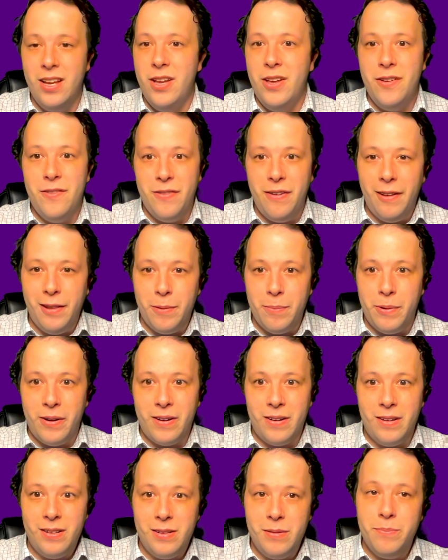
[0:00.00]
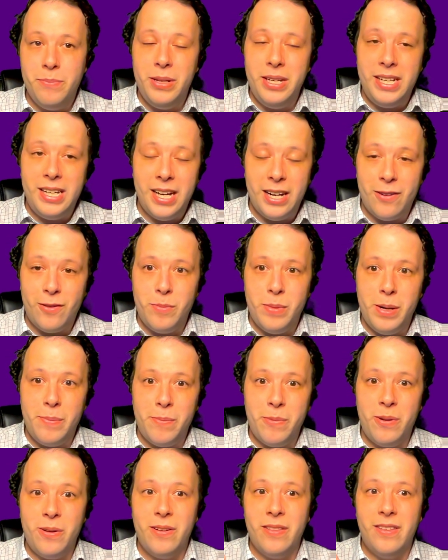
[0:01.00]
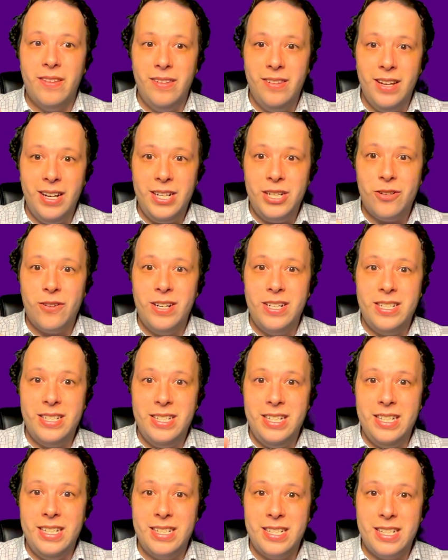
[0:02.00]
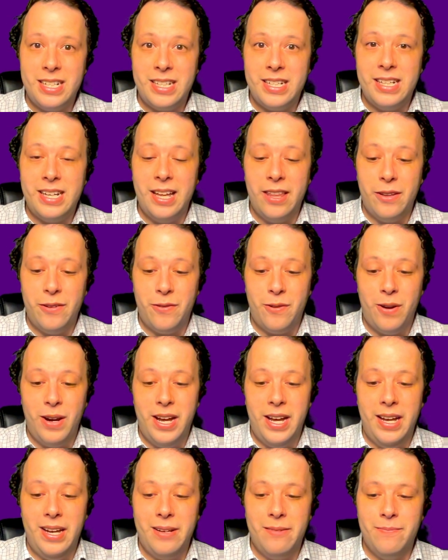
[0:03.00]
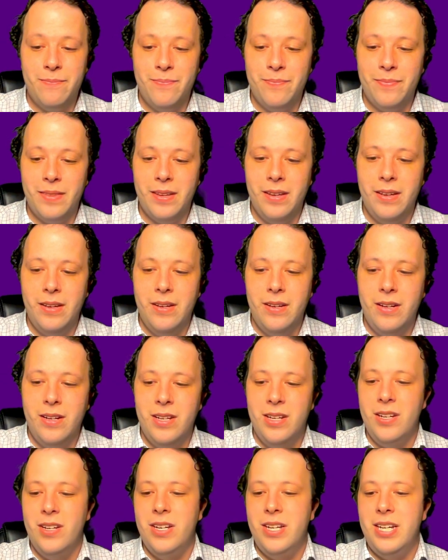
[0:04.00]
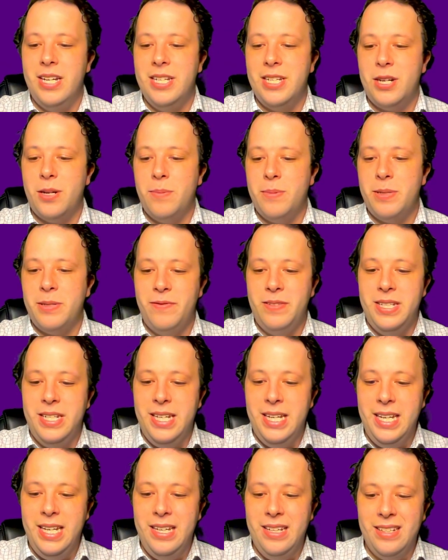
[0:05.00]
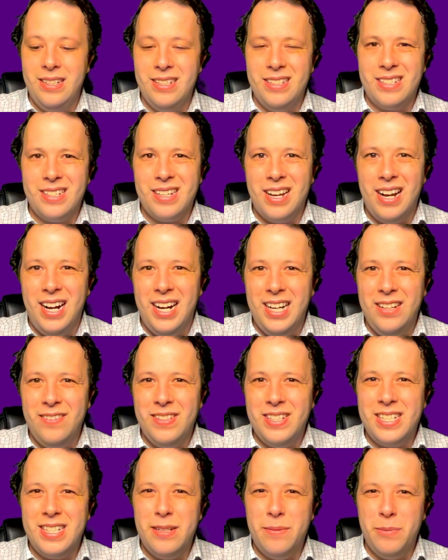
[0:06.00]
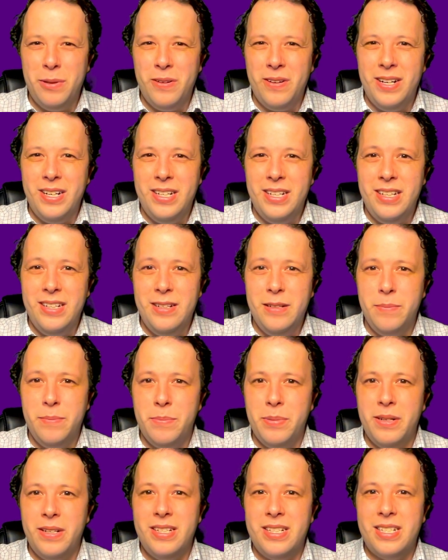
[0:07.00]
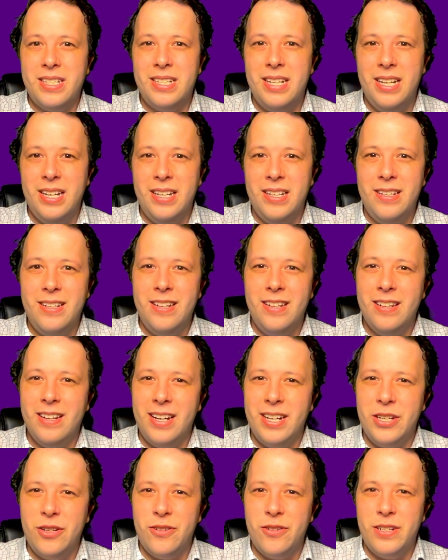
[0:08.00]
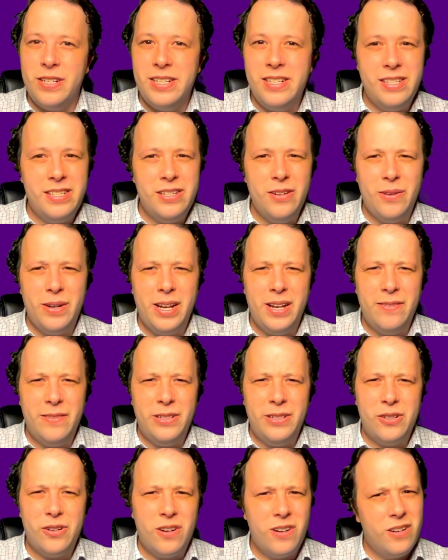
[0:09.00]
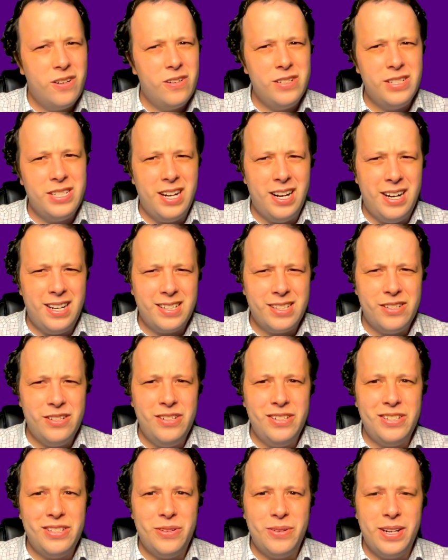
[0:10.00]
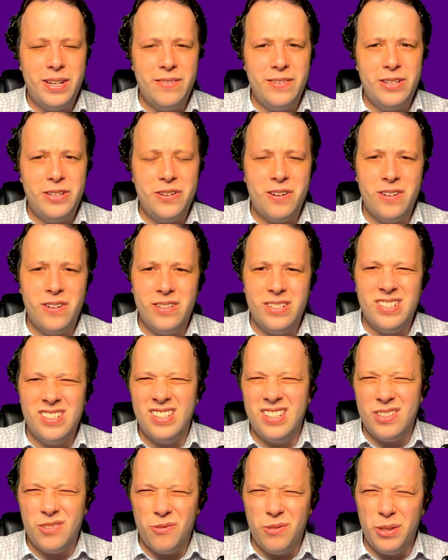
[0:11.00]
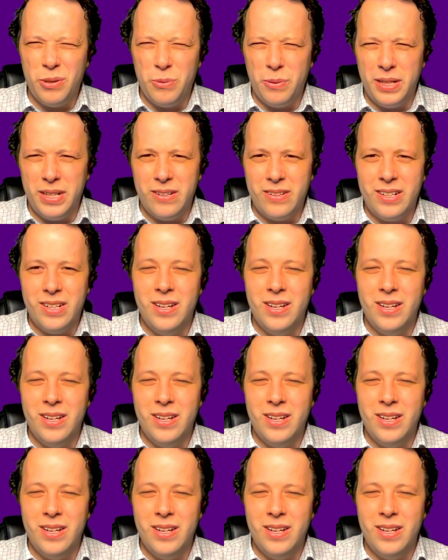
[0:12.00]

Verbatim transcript: fell apart. But you got to remember the nitrates need to stick together for A. In terms of D, it's kind of a similar idea, but instead the nitrogens don't have a charge, the oxygens don't have a charge. That's really weird.